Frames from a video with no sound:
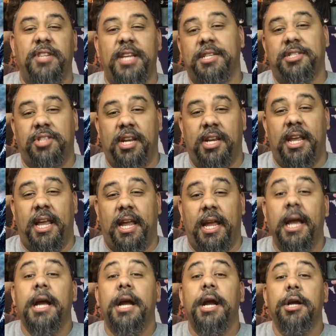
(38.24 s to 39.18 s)
of
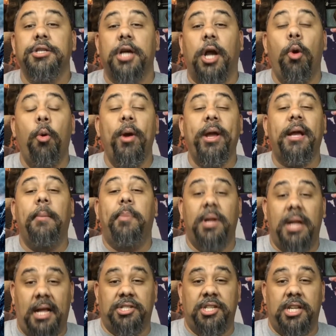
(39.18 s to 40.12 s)
Destiny. Here's a quick
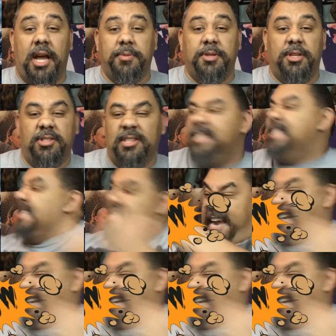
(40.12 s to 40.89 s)
plot synopsis.